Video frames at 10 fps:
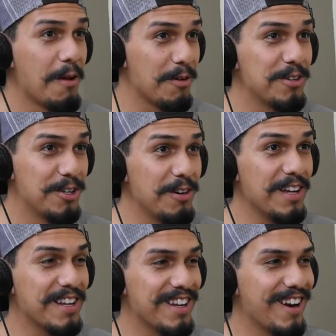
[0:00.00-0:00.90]
We'll do
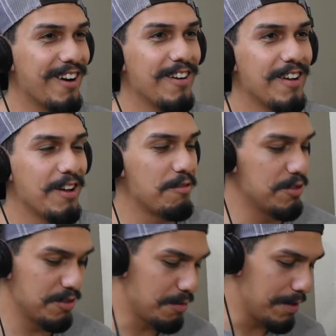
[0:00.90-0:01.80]
it. We'll
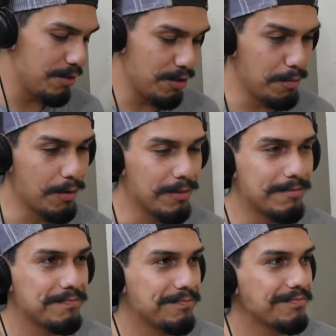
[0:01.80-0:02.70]
do the Menudo Bowl.
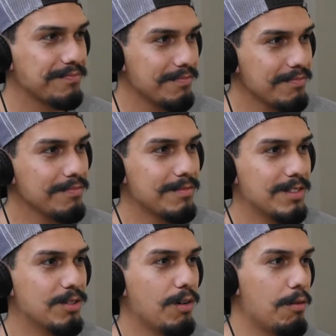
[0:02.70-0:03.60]

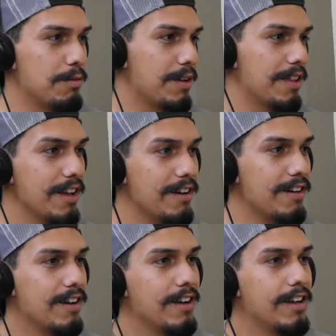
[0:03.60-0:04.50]
So while we were
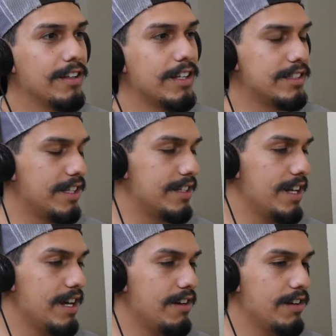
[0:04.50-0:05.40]
there, they sat
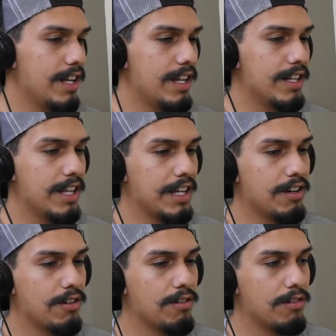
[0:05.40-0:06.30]
down and they
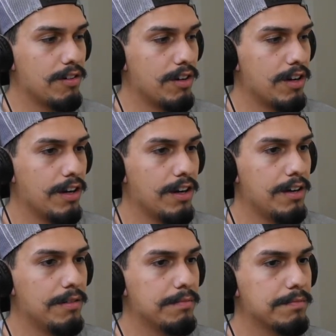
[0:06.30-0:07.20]
go,
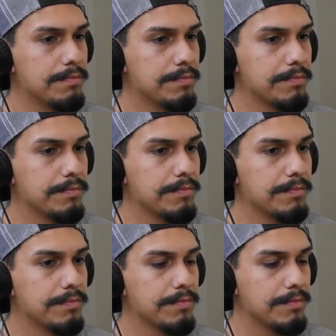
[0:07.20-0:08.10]
let
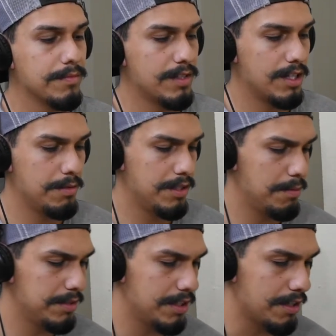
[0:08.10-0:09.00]
me
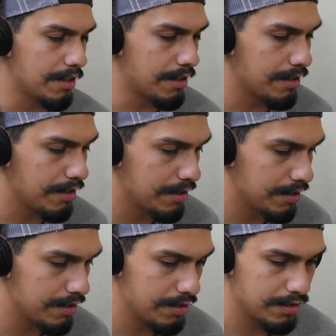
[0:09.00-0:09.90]
see here.
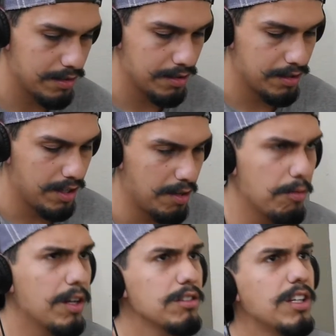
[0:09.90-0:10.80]

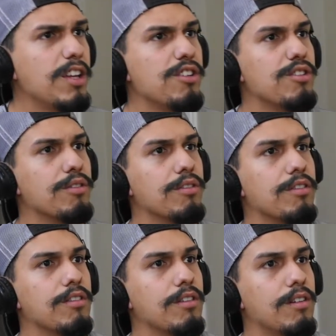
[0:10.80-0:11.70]
What else can you do
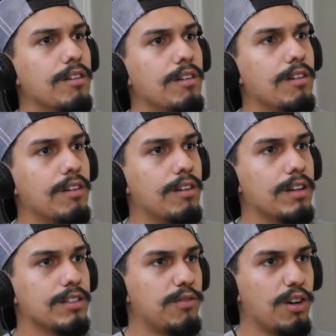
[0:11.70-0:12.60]

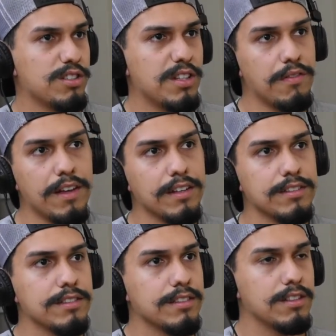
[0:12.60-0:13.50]
as far as
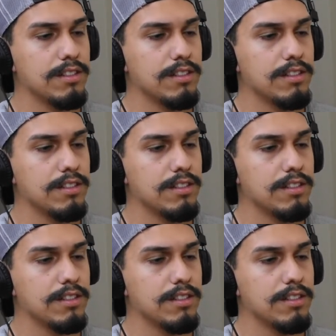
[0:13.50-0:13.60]
events?